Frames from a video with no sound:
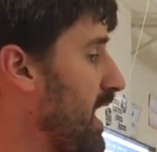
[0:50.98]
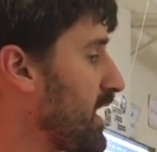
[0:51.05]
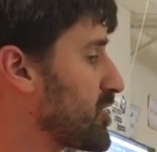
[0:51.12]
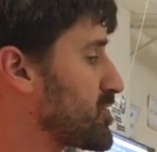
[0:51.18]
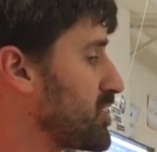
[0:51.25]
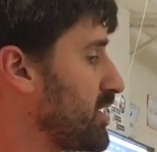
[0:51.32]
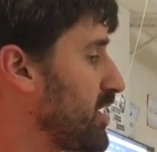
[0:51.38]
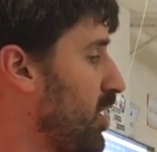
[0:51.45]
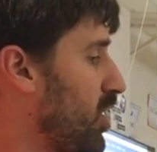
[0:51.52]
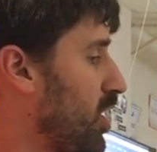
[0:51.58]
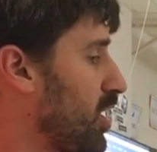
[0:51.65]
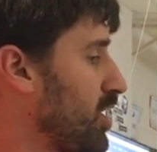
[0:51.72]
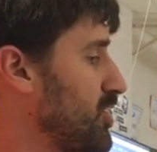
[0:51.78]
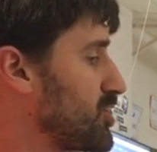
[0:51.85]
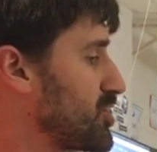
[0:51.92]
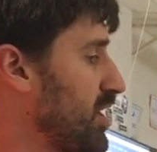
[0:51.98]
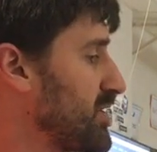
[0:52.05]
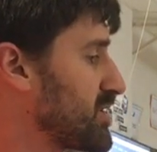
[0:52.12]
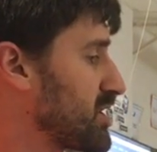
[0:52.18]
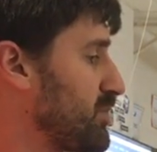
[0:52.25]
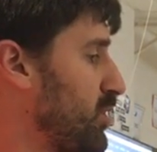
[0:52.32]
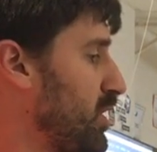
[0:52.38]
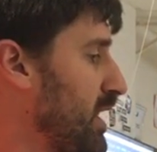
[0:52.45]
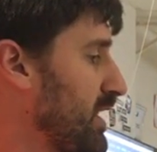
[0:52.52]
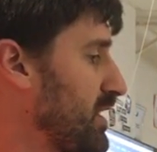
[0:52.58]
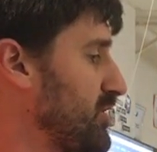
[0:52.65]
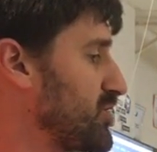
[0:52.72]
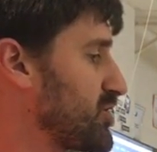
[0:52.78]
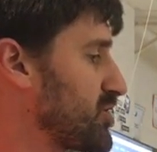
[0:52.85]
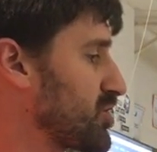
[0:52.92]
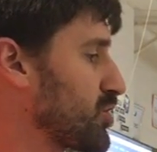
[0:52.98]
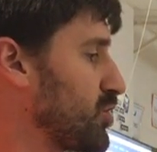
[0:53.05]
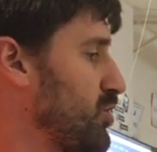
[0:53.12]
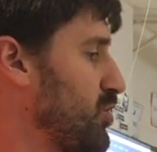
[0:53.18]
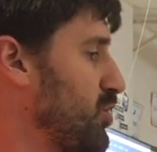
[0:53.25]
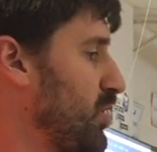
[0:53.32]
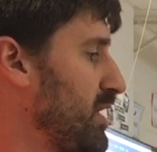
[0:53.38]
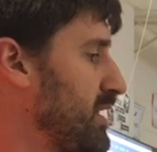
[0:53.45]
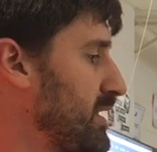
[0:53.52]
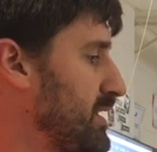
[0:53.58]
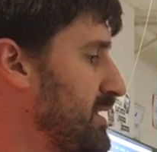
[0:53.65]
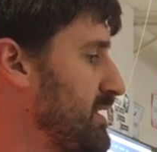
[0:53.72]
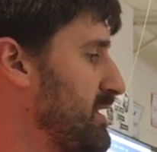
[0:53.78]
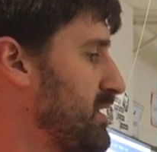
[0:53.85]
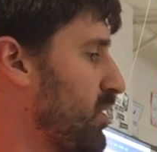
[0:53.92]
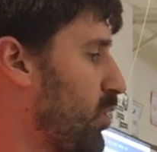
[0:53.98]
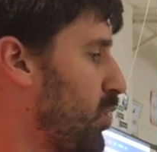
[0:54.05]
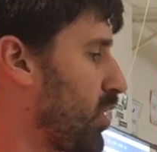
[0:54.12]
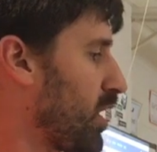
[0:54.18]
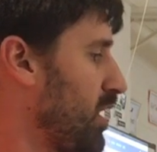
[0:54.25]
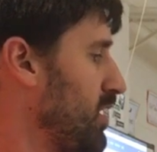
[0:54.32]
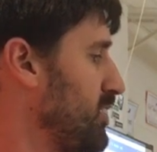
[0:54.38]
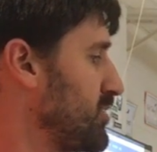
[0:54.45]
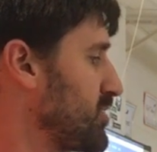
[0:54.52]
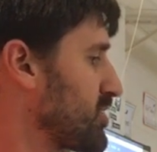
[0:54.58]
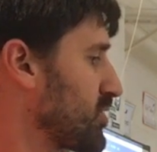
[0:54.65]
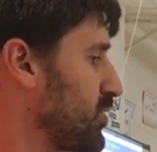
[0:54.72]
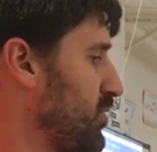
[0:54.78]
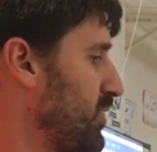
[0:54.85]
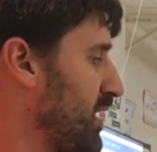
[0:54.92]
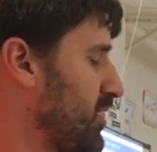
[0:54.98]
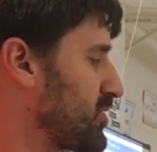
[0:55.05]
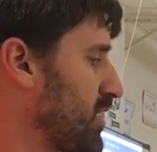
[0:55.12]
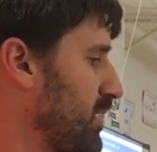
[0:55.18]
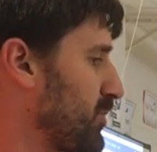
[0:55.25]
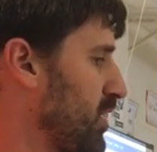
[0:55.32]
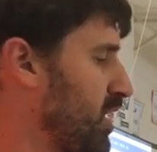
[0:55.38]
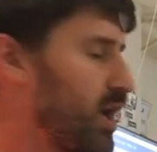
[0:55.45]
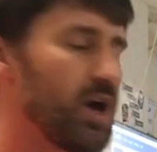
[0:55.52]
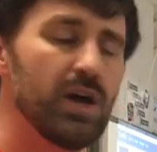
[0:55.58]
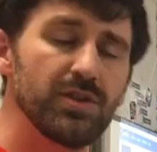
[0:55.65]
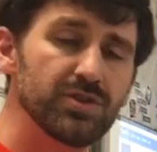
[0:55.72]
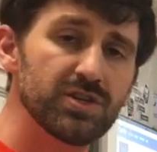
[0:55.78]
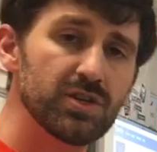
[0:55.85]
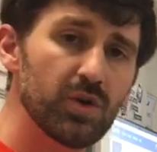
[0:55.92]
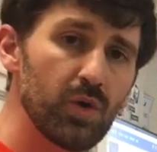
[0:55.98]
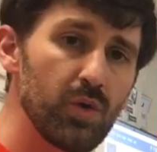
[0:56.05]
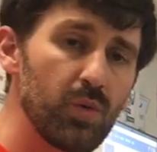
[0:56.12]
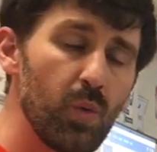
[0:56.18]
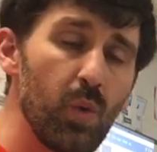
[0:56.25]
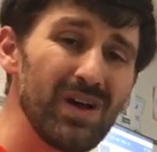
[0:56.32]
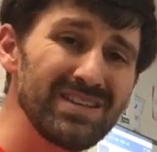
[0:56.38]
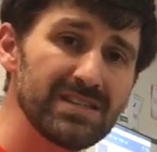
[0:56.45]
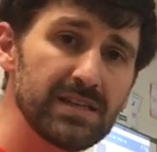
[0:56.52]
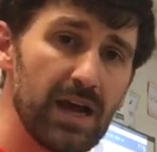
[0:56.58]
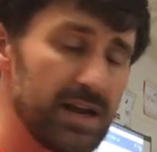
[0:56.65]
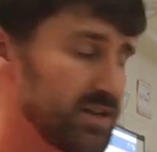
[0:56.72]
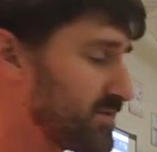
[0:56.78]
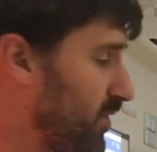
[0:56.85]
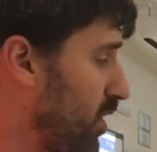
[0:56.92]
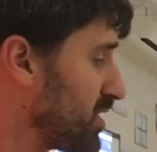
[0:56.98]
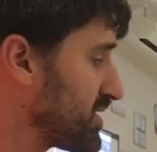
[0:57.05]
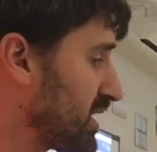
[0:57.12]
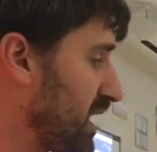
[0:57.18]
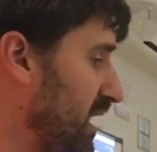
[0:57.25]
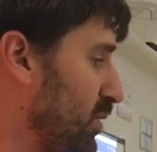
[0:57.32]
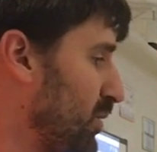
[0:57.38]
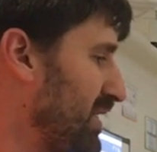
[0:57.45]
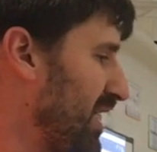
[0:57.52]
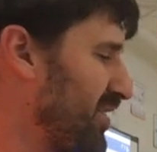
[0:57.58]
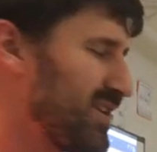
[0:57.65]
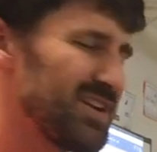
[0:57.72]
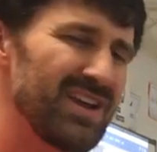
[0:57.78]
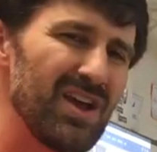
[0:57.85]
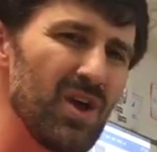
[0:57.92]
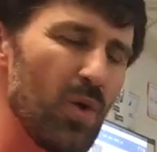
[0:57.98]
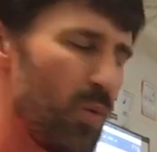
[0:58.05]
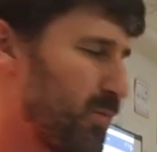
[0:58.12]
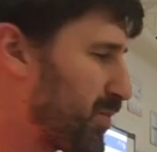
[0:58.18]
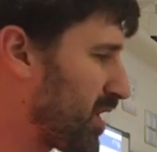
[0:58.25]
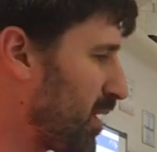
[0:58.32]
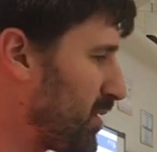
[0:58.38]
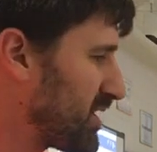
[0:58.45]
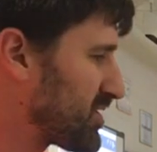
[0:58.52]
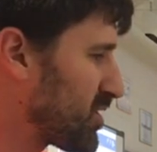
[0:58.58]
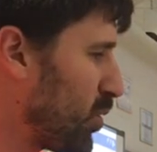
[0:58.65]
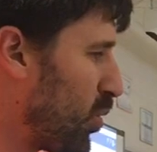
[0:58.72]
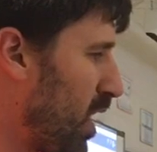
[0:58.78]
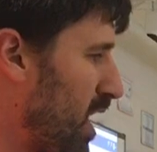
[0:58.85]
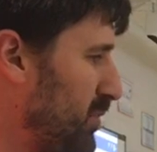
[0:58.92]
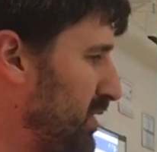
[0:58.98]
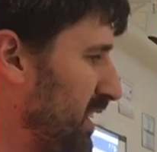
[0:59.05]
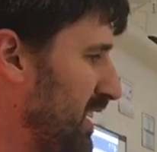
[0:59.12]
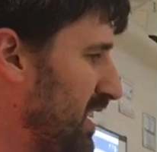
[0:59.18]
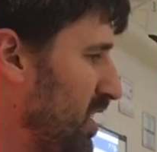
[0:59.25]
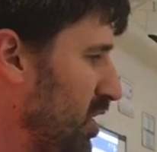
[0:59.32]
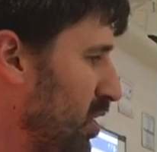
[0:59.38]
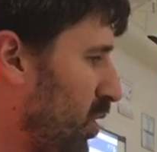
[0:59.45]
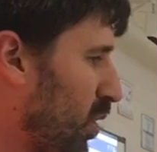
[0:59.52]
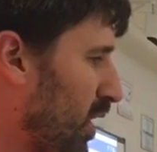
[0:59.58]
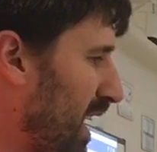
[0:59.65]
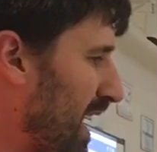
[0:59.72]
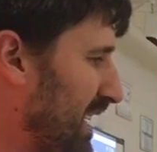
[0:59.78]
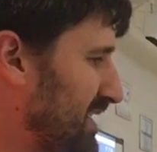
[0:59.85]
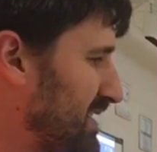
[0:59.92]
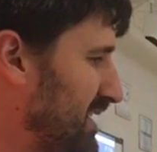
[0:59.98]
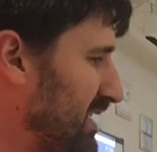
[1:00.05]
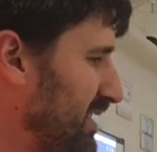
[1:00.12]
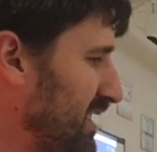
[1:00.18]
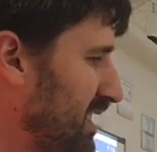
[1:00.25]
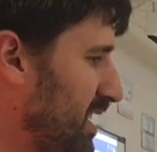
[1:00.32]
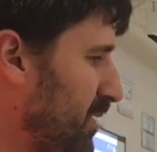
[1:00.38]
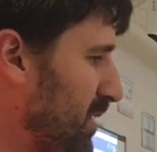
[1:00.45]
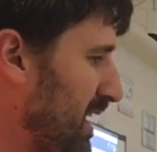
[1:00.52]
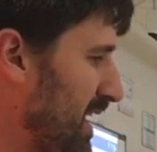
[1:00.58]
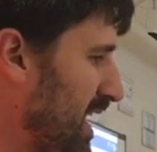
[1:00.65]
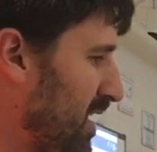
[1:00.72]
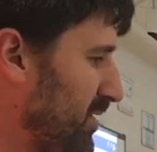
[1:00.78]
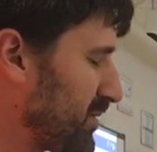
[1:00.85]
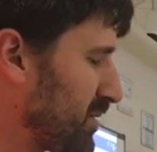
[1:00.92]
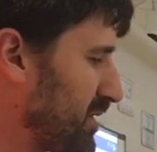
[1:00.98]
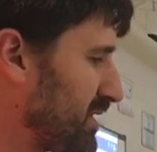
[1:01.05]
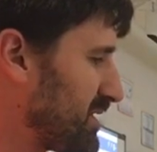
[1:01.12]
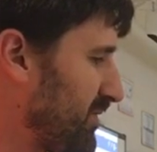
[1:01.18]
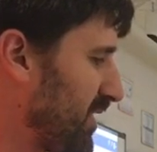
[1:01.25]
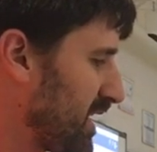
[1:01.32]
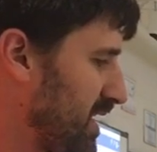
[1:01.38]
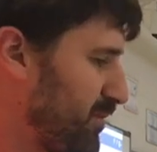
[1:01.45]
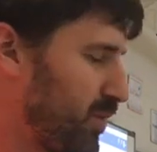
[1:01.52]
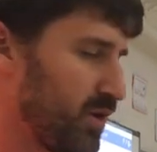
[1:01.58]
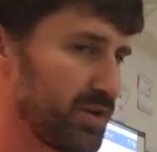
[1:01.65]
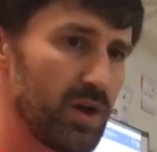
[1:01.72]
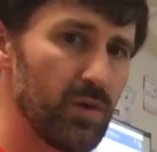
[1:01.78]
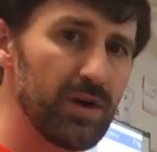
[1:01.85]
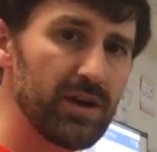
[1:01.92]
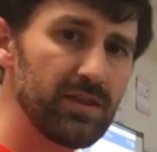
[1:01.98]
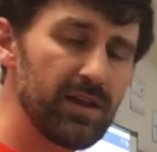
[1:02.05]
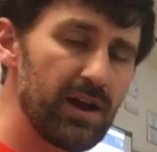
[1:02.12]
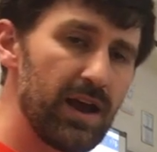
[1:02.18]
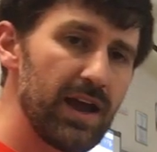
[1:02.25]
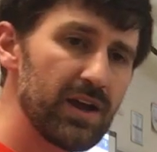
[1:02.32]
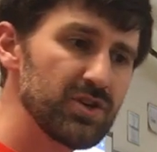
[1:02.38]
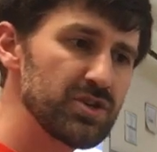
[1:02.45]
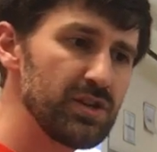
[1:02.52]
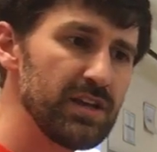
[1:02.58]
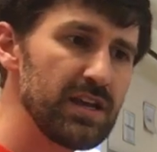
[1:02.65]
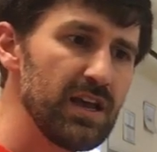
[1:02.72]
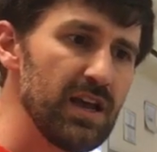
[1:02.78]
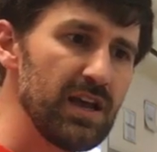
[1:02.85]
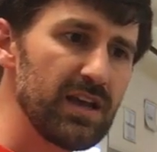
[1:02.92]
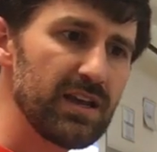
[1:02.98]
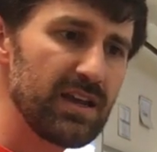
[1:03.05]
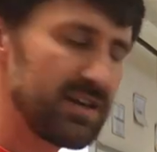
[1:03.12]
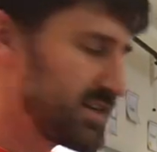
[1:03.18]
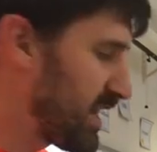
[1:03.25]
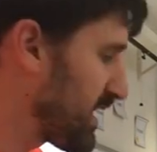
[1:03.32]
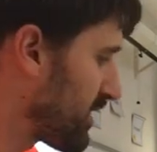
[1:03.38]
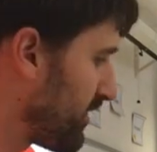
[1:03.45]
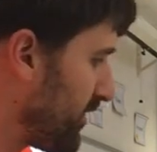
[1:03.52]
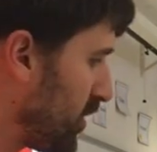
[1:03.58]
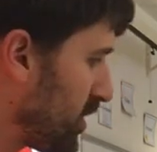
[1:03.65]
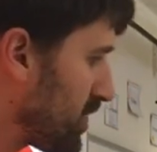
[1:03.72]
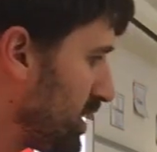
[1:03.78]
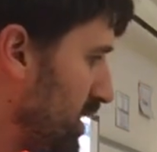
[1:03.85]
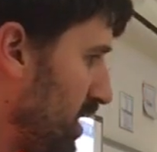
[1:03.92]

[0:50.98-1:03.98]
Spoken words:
actually are adjustable. I can screw it in or unscrew there. So I'm going to unscrew one side as far as I can without it becoming so wobbly or accidentally coming out, because if I keep on going, then I actually can take the foot